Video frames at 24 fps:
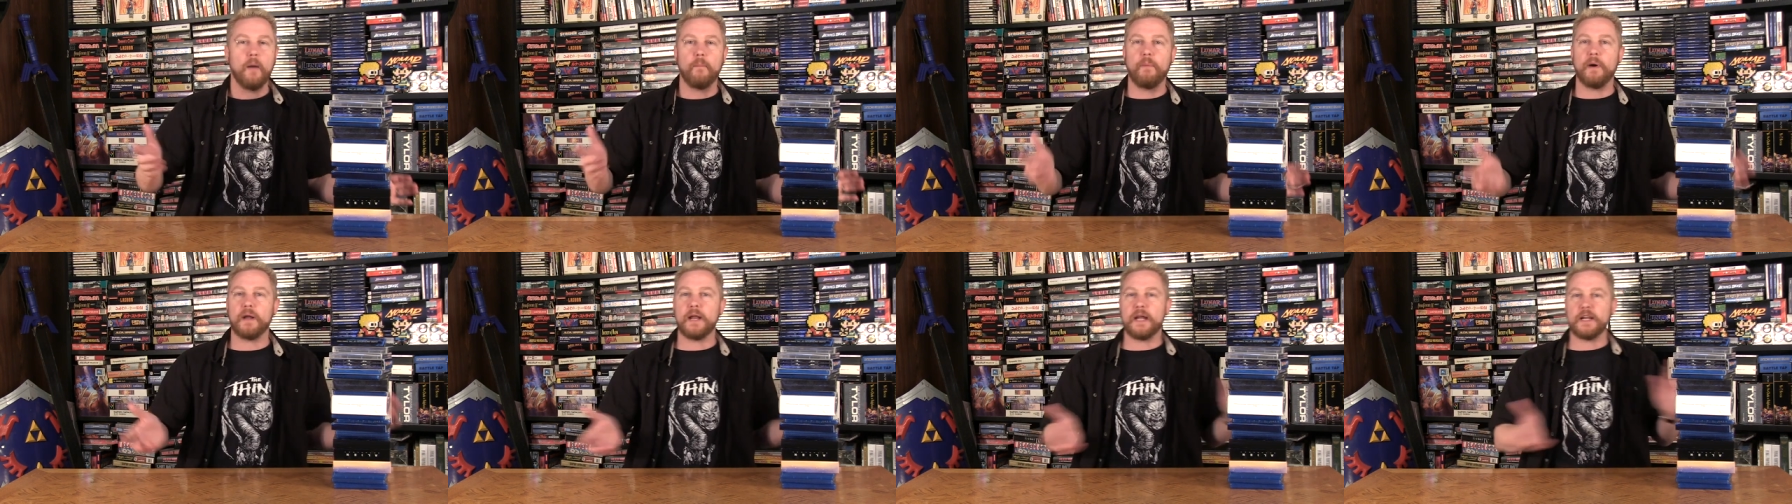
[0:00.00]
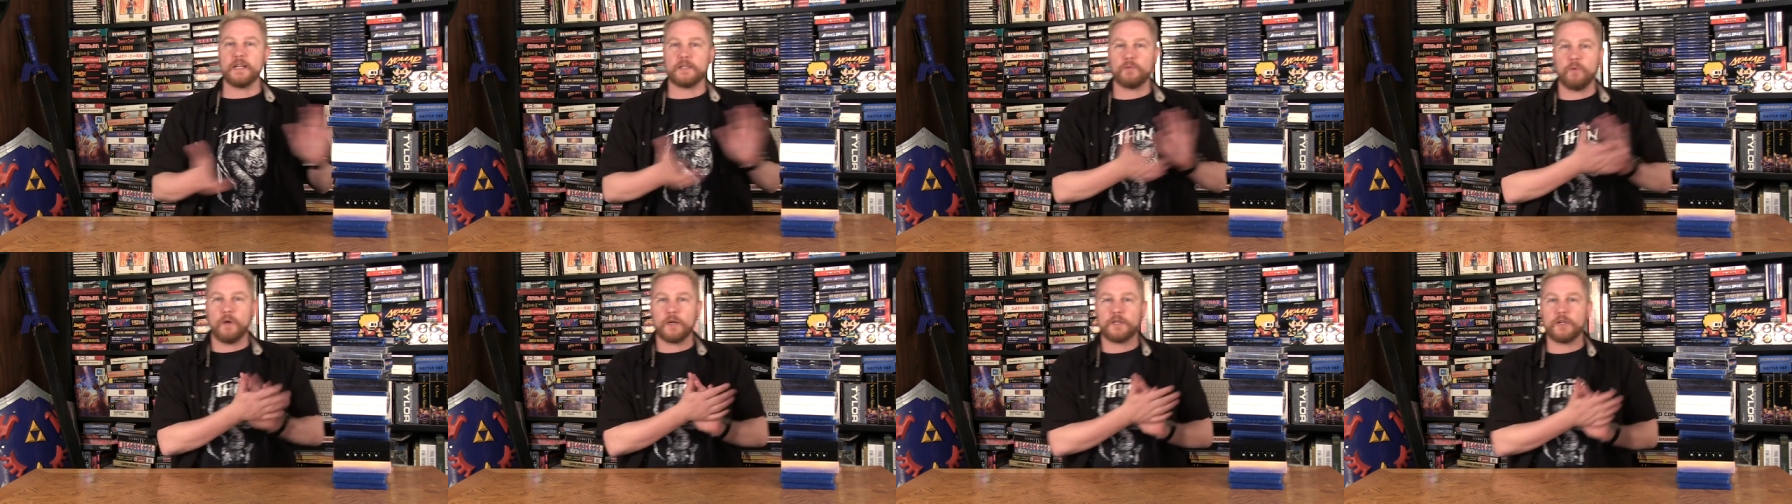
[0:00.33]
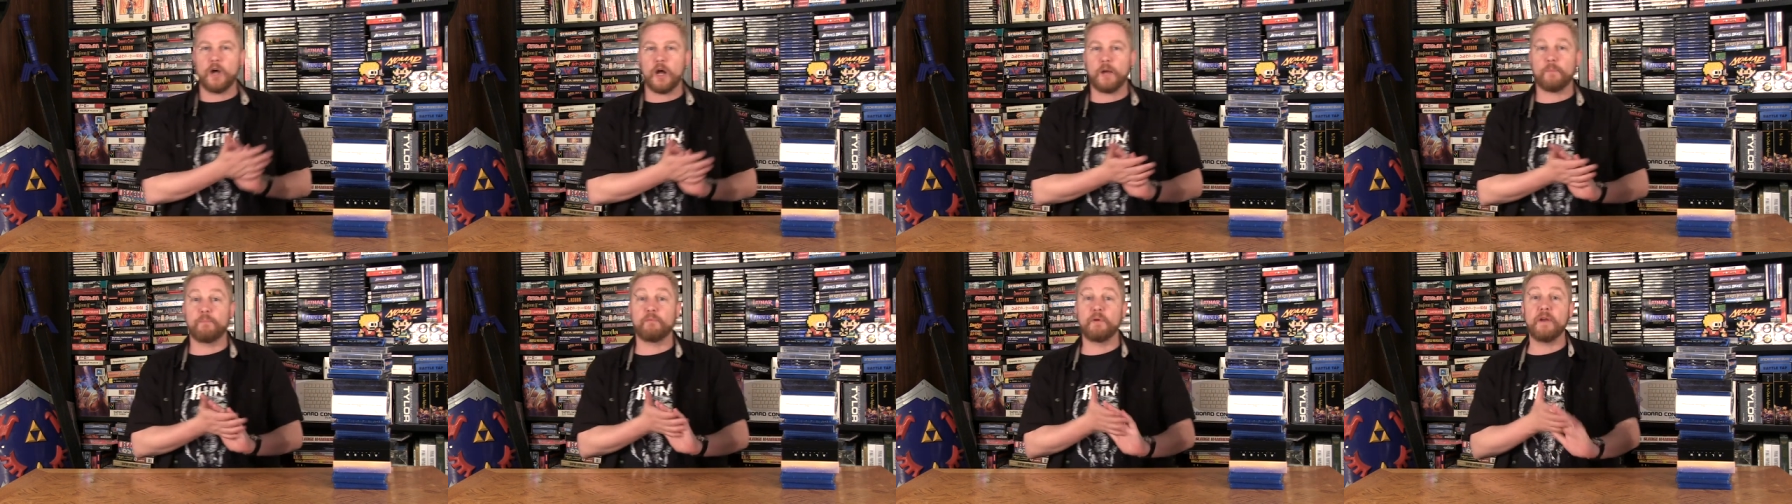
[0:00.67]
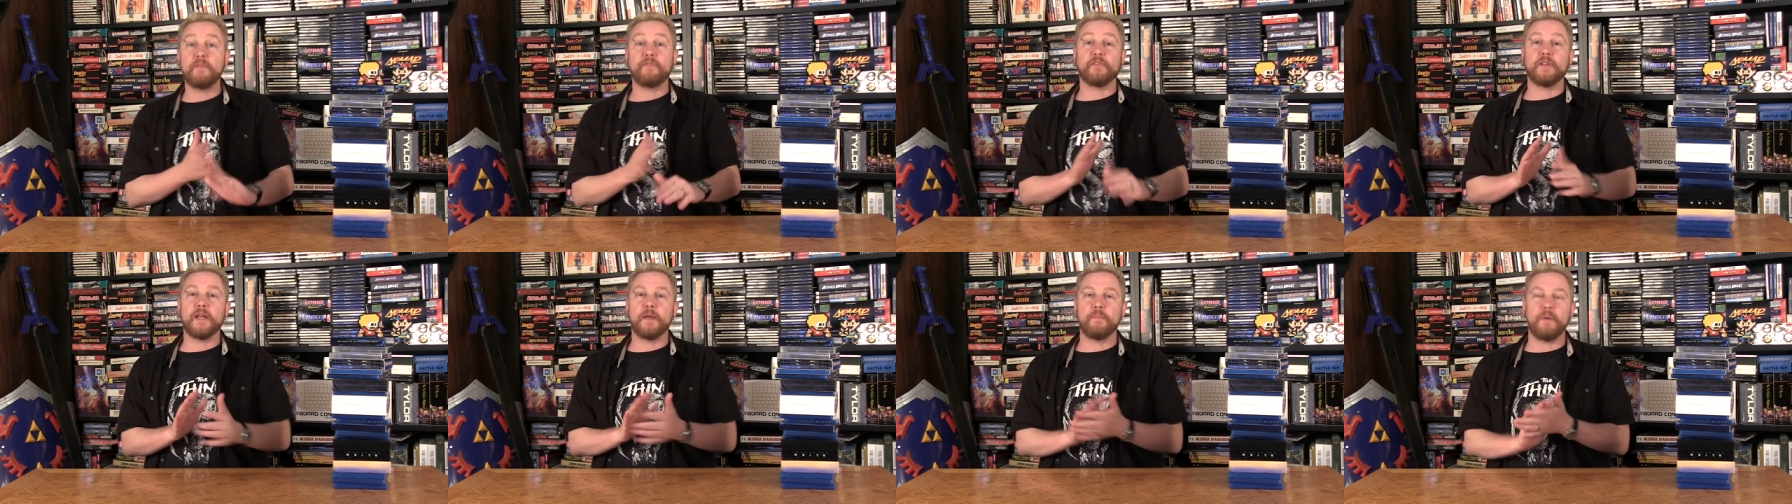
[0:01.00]
but I just want to talk
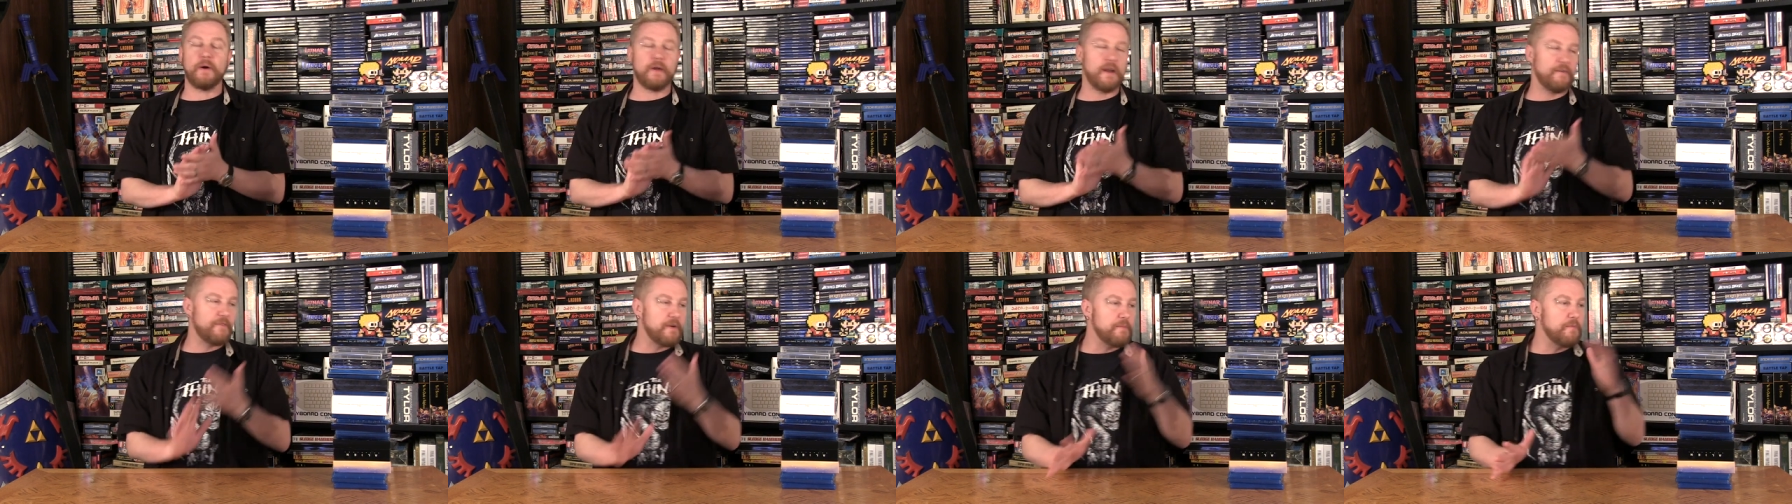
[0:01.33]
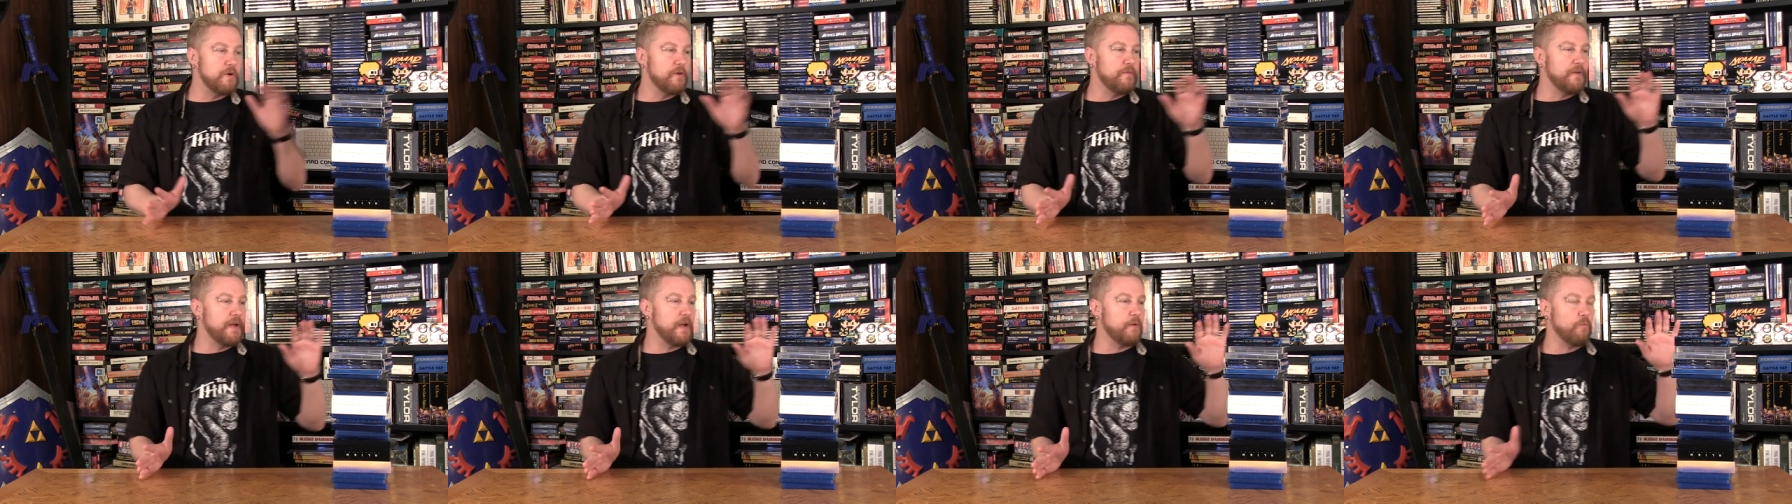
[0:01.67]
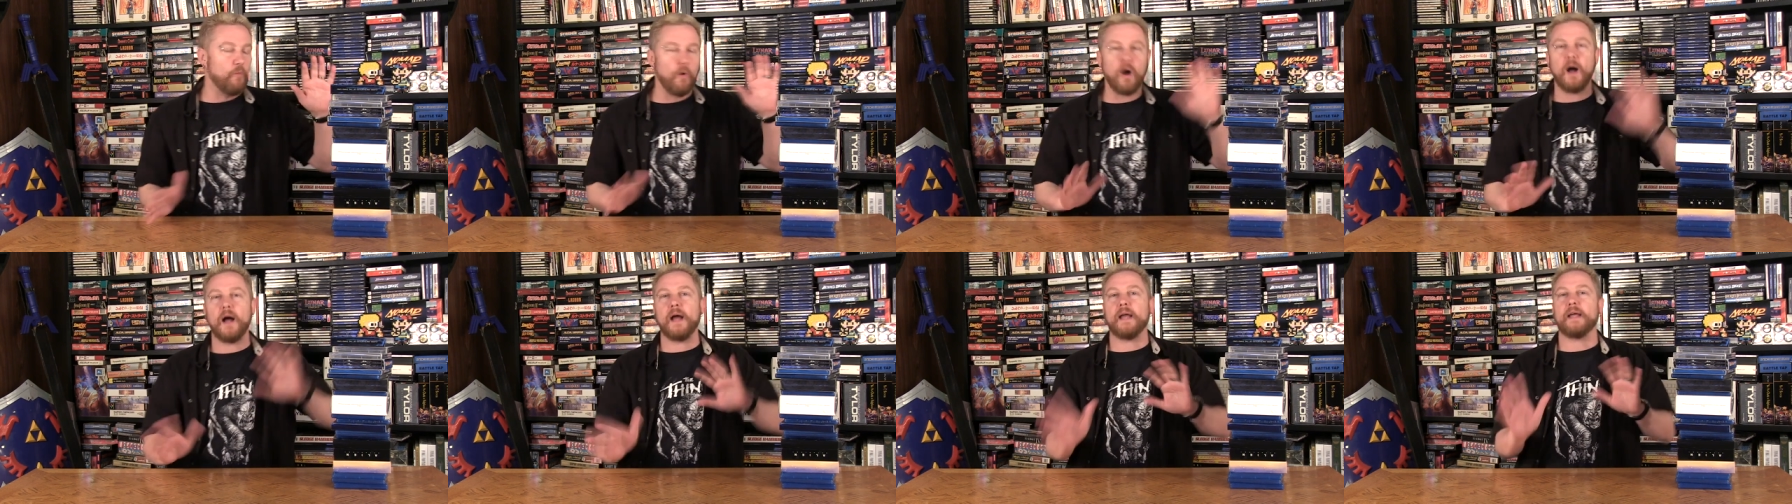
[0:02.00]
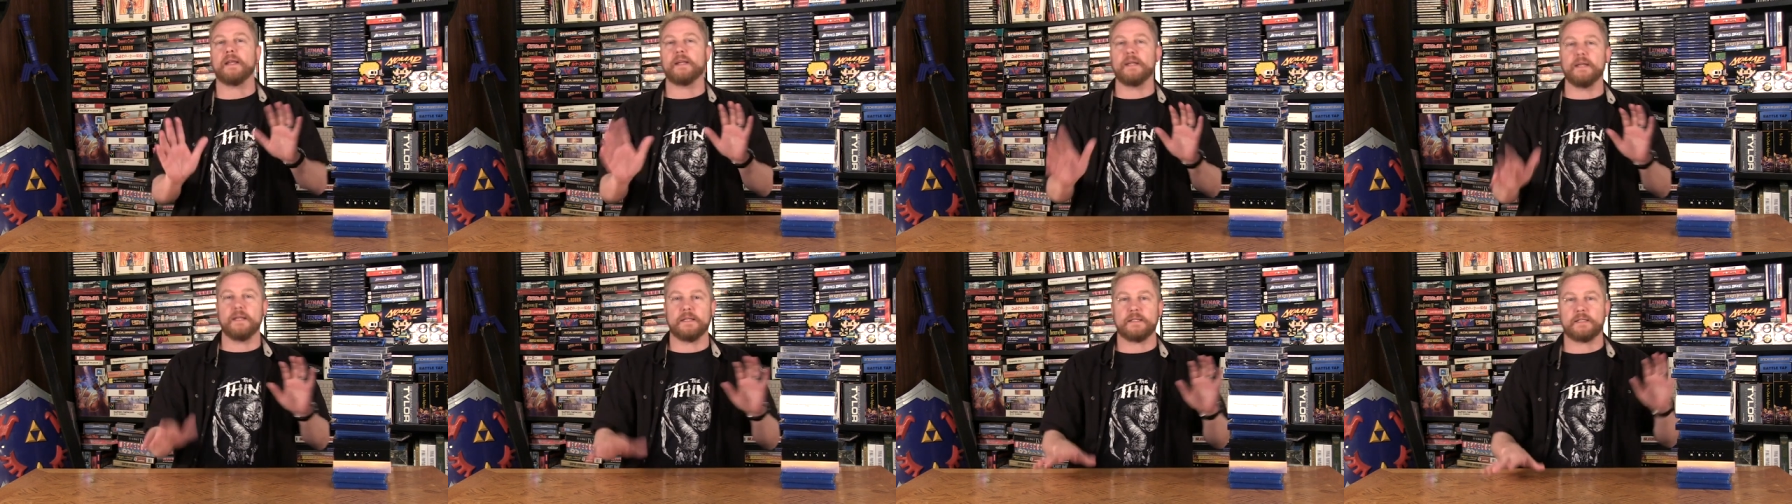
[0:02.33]
briefly about every movie and why
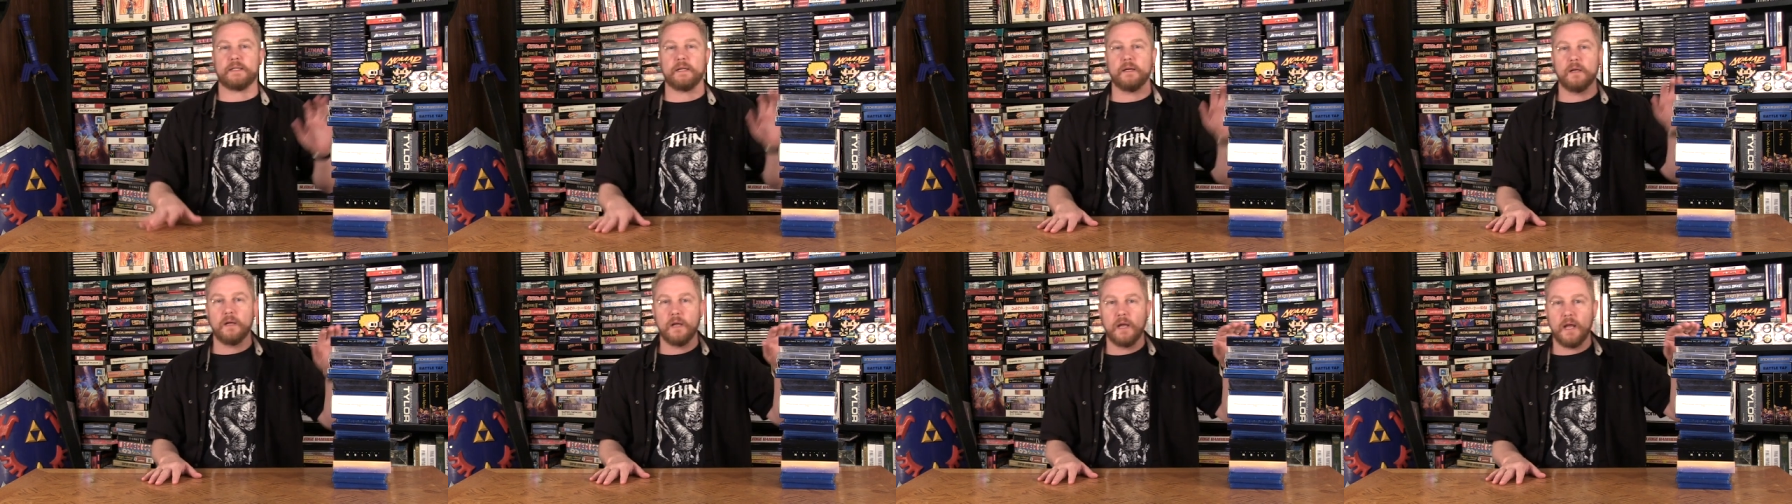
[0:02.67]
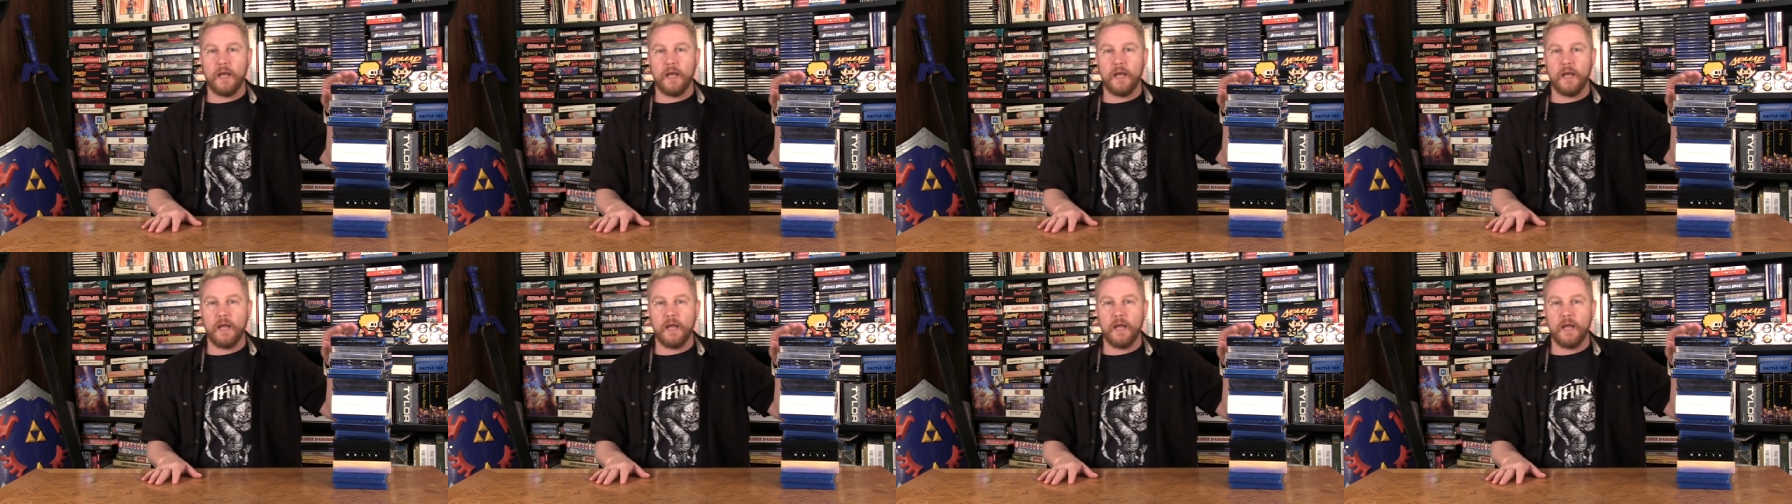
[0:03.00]
it is